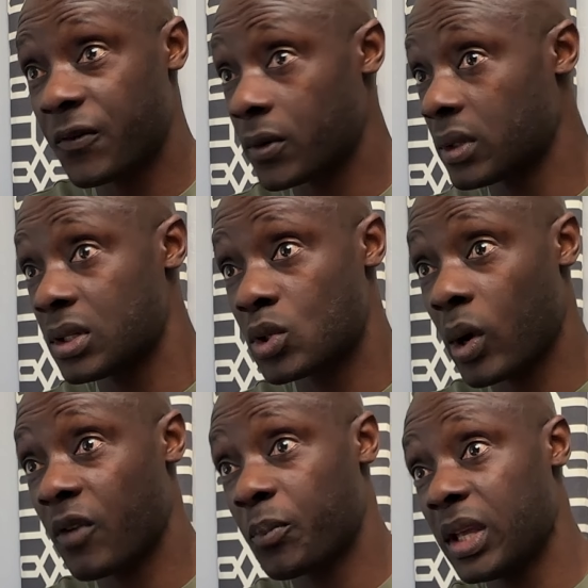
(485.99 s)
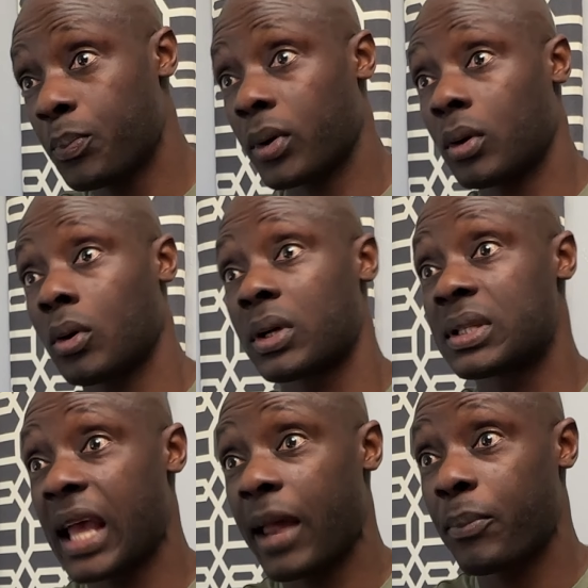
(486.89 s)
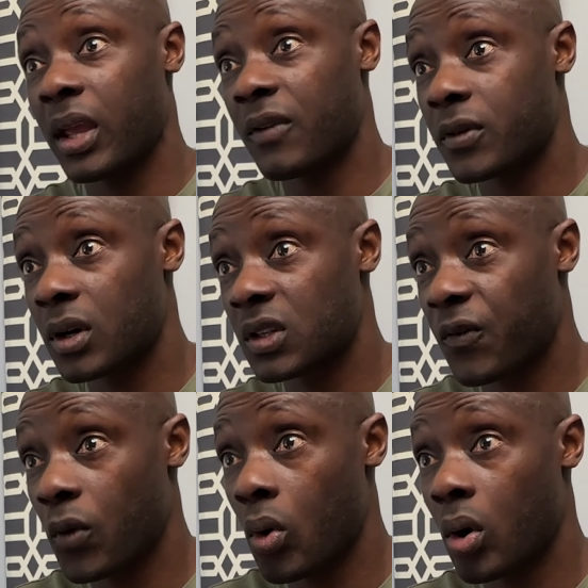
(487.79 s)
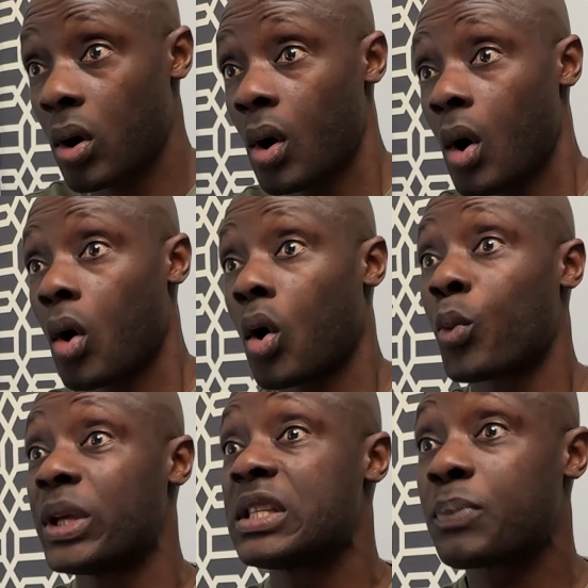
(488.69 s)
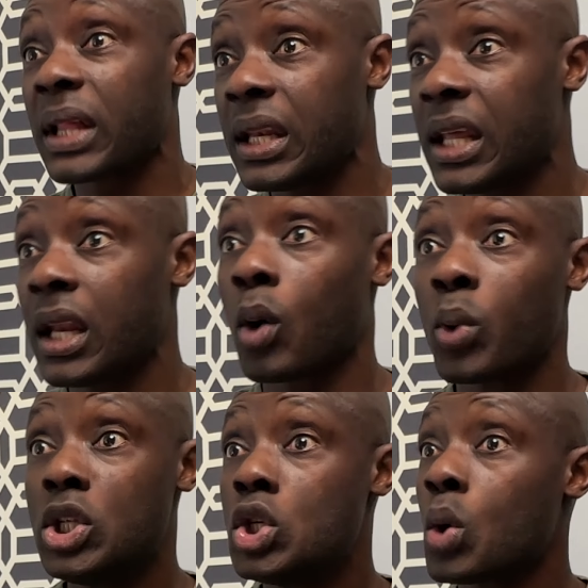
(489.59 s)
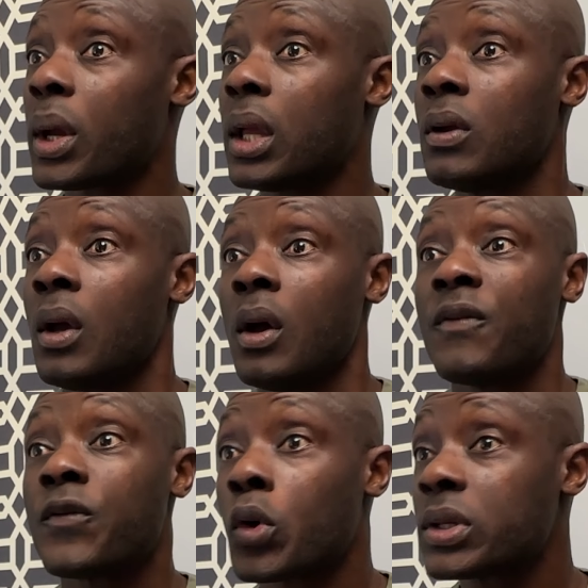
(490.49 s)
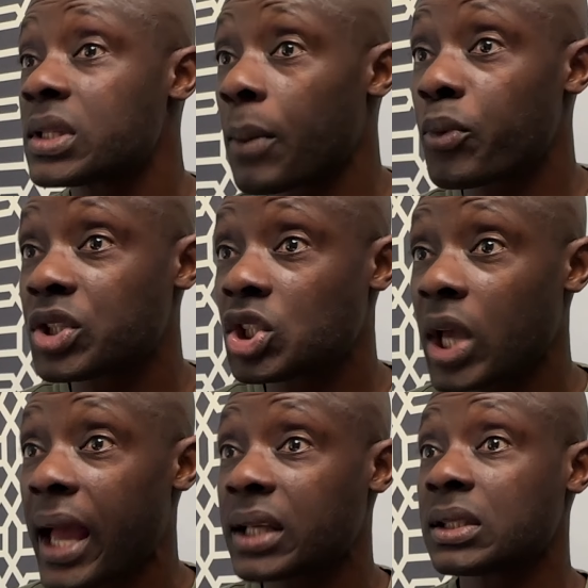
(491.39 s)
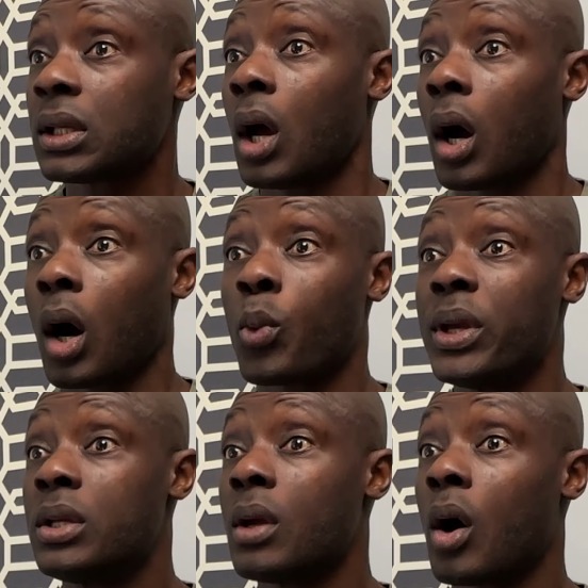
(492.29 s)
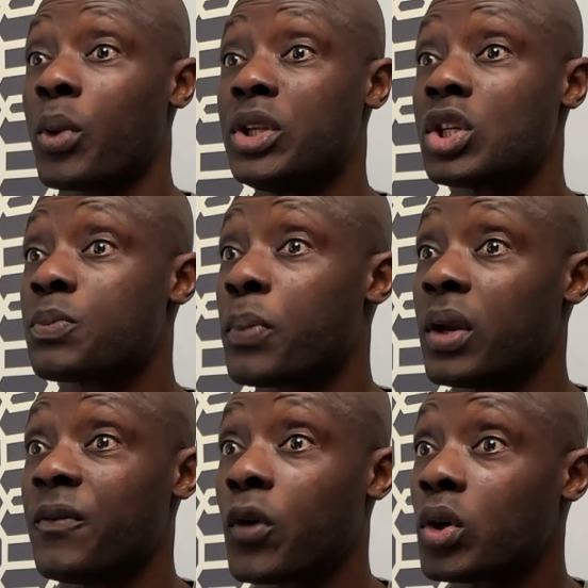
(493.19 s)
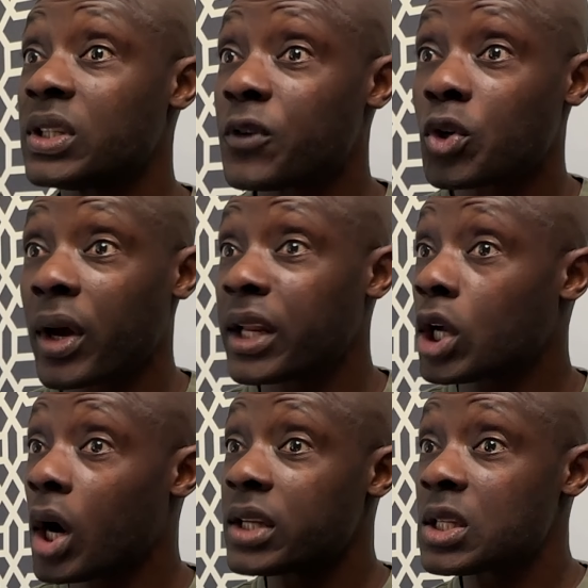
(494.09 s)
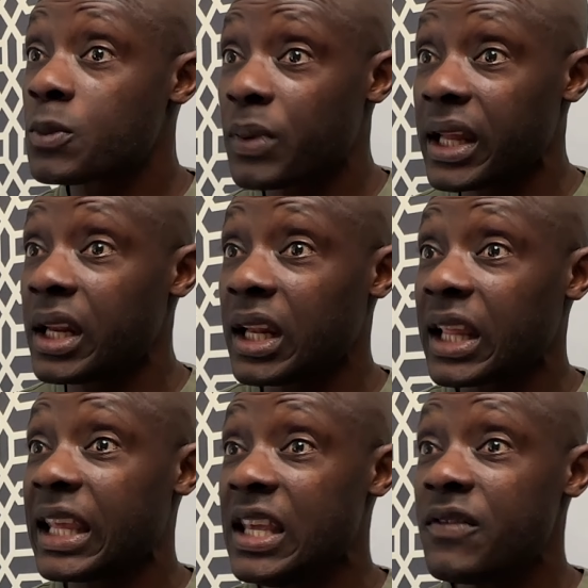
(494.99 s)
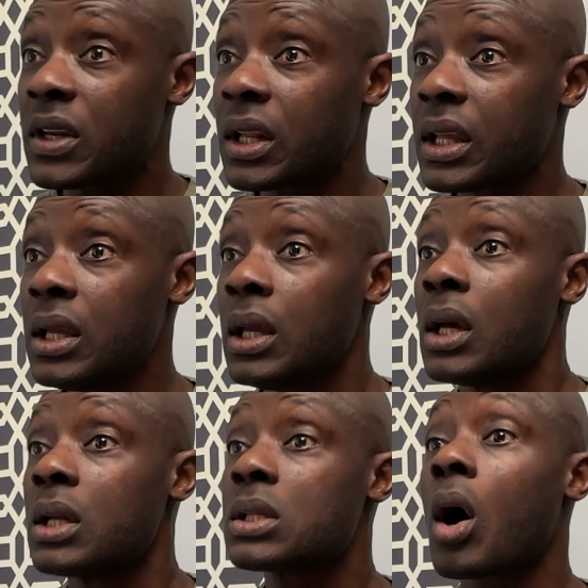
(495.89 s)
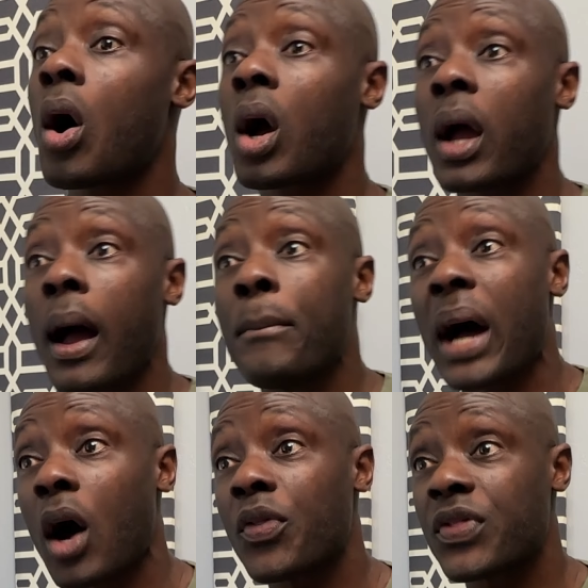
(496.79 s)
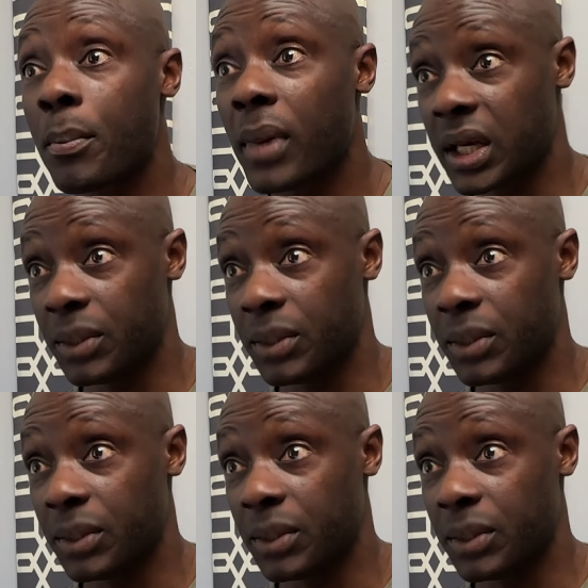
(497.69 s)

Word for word: for these 12 people, or is Dad paying for us four? Or are we splitting it? Are we doing four separate checks? Are we just putting four different credit cards and split it evenly? Talk about the money,